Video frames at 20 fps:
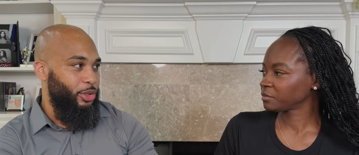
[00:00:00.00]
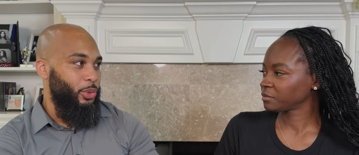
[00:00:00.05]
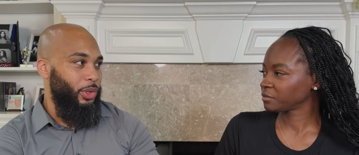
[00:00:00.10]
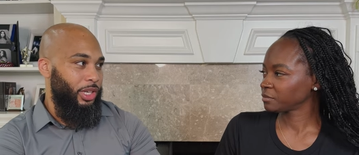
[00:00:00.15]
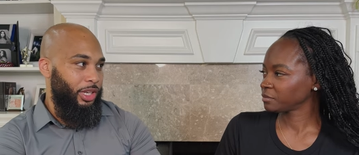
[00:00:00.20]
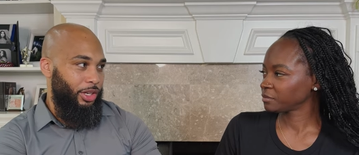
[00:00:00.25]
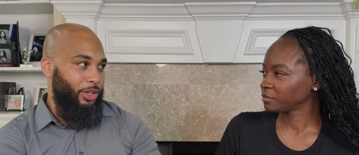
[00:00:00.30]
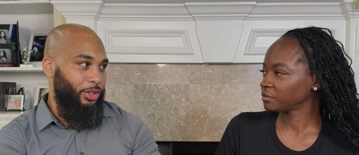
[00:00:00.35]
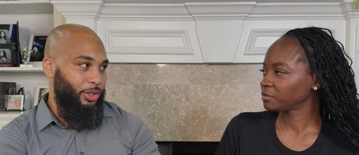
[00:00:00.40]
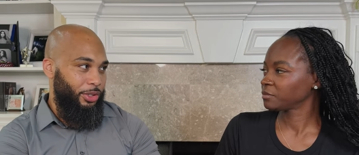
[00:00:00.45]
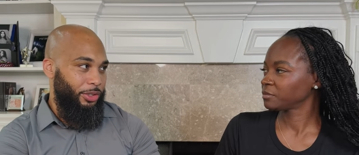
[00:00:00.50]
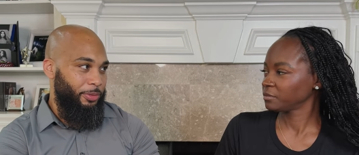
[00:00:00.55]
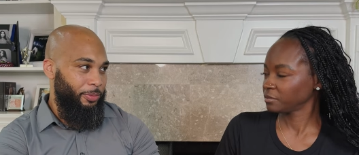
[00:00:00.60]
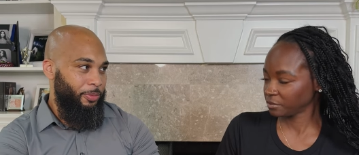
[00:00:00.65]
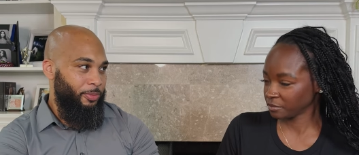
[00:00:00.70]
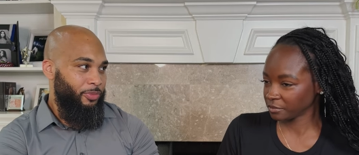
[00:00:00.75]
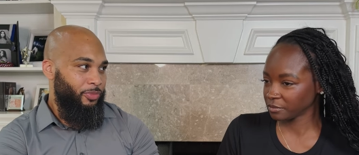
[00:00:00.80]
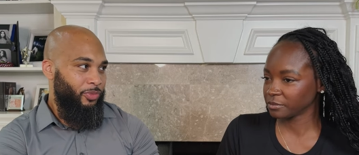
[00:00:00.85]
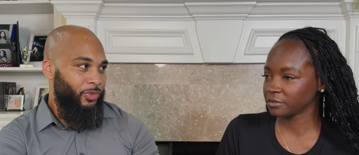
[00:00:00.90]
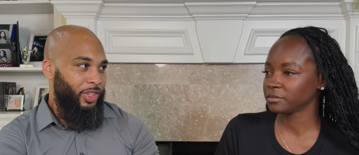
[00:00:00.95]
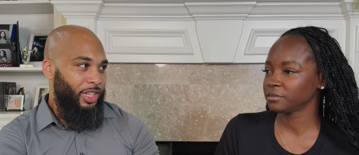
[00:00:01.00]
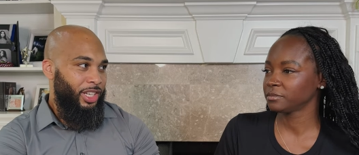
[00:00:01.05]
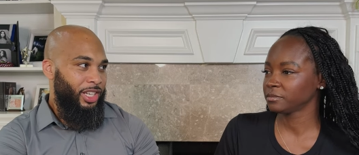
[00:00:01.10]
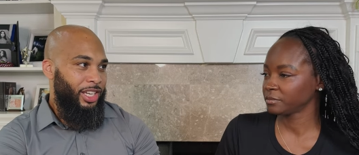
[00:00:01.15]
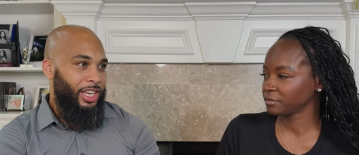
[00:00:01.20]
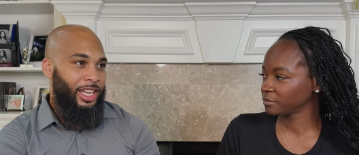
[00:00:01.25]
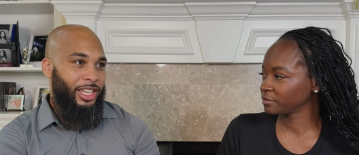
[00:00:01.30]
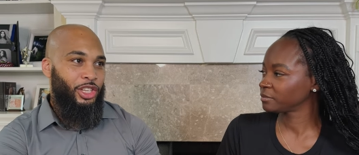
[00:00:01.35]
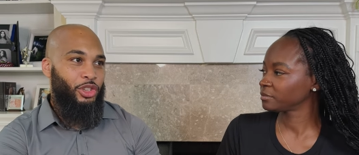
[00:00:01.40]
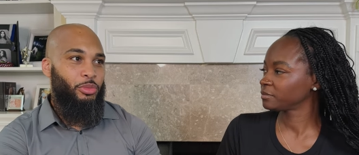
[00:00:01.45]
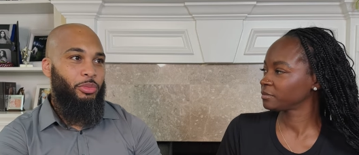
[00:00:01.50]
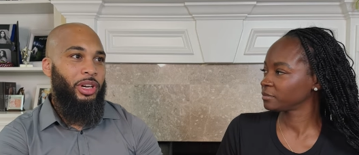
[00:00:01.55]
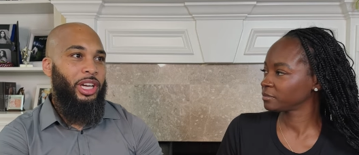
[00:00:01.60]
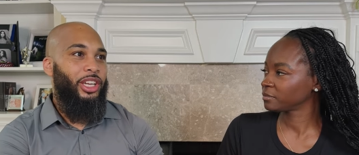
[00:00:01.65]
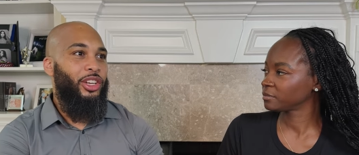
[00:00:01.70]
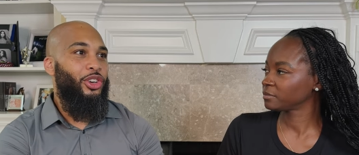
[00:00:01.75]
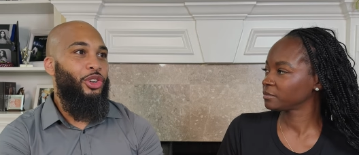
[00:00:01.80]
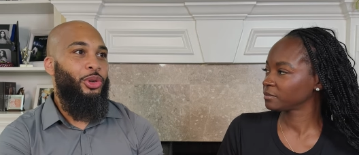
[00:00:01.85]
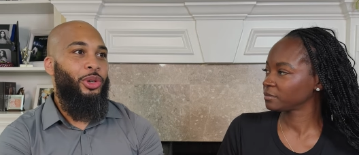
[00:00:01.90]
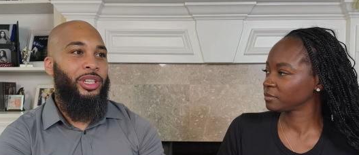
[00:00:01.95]
Speaker 1: when I cook, mm-hmm. and you
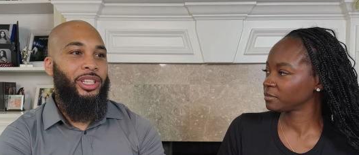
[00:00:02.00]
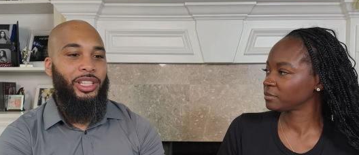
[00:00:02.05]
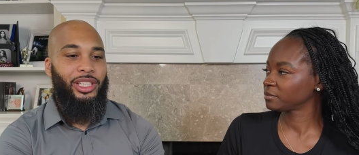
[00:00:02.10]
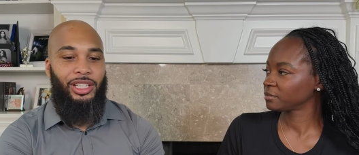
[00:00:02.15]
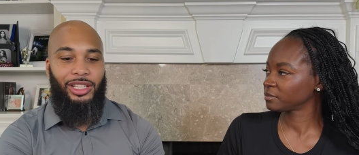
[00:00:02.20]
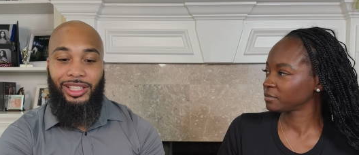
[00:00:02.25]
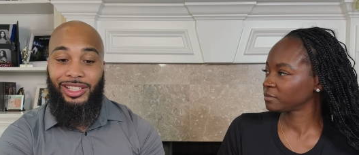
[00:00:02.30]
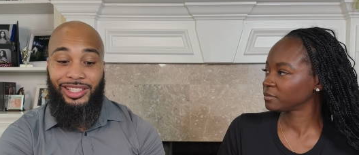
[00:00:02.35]
might go in there.